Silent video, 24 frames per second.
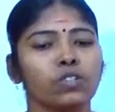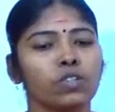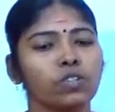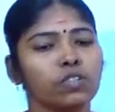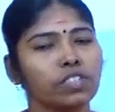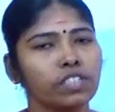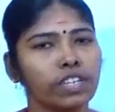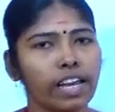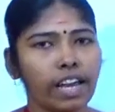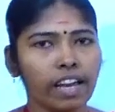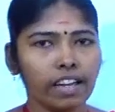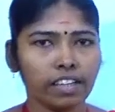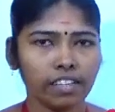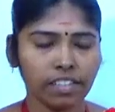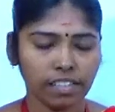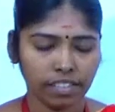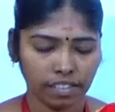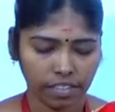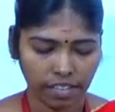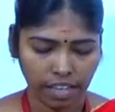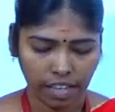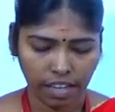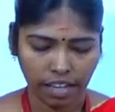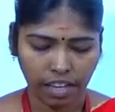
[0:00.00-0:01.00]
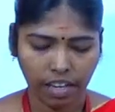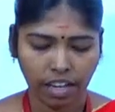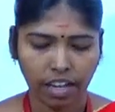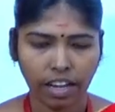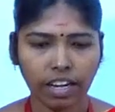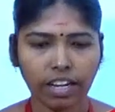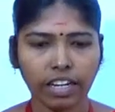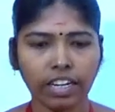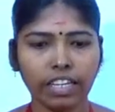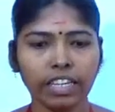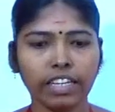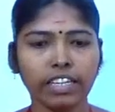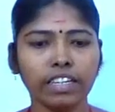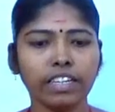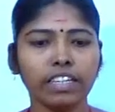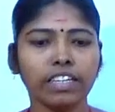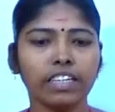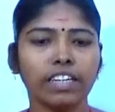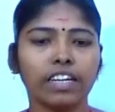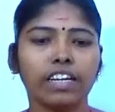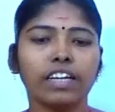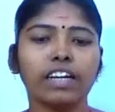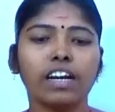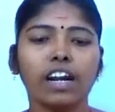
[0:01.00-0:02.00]
stack is a
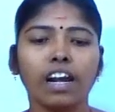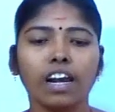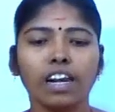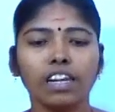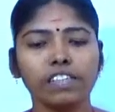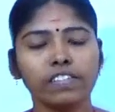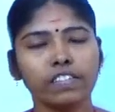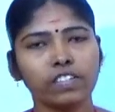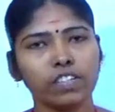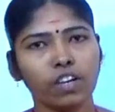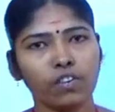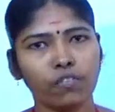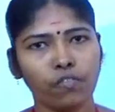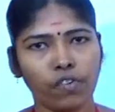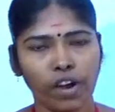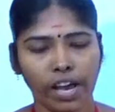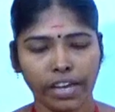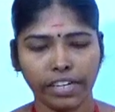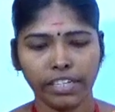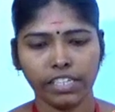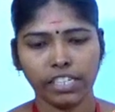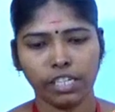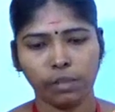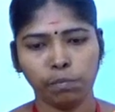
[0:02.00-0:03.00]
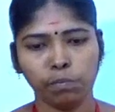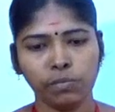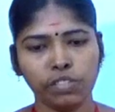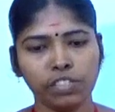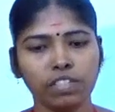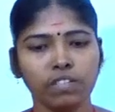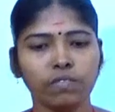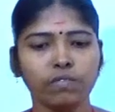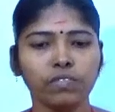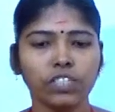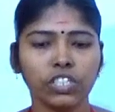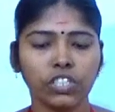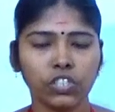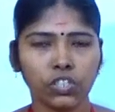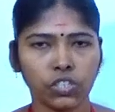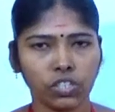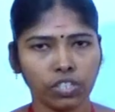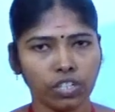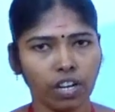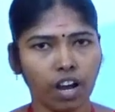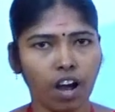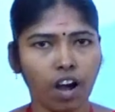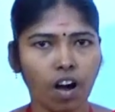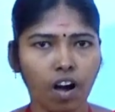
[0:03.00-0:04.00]
linear list of items
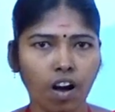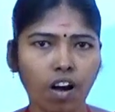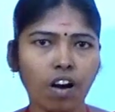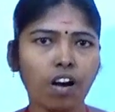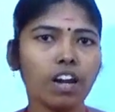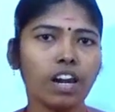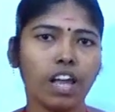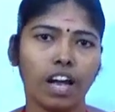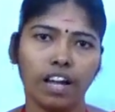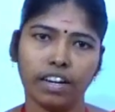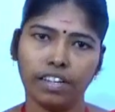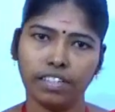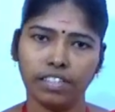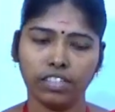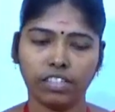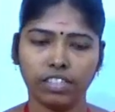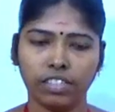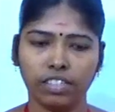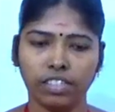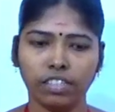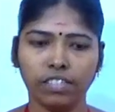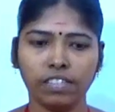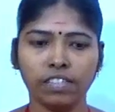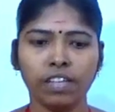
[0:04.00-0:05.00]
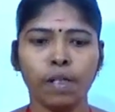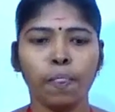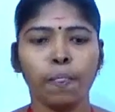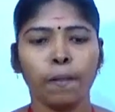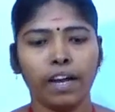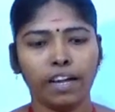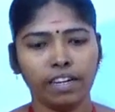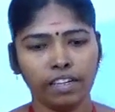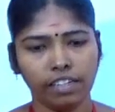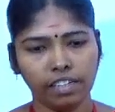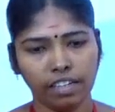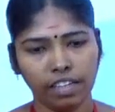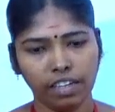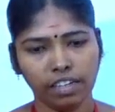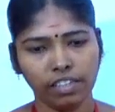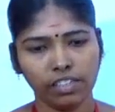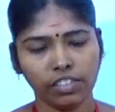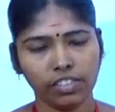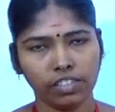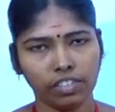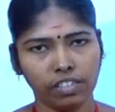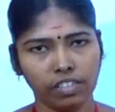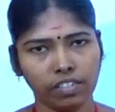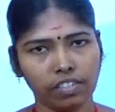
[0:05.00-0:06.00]
which all additions and
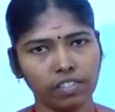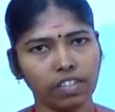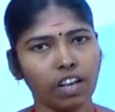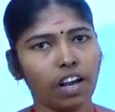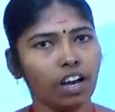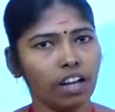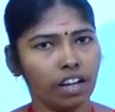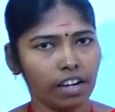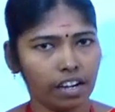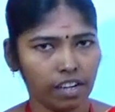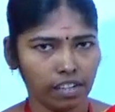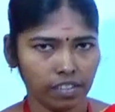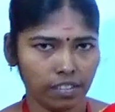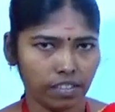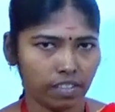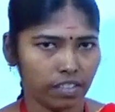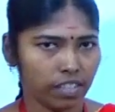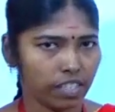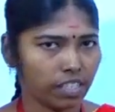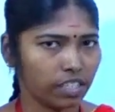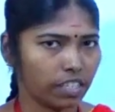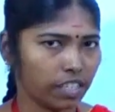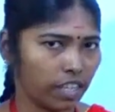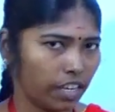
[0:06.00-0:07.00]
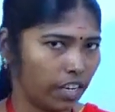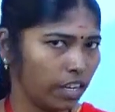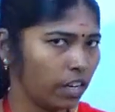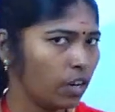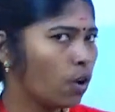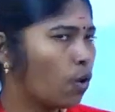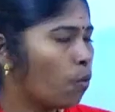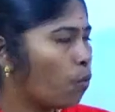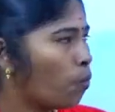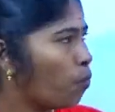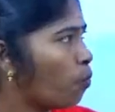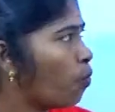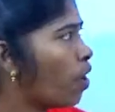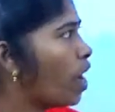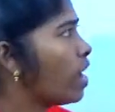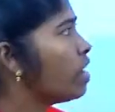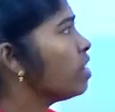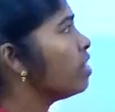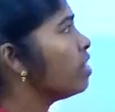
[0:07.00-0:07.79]
deletions are restricted. One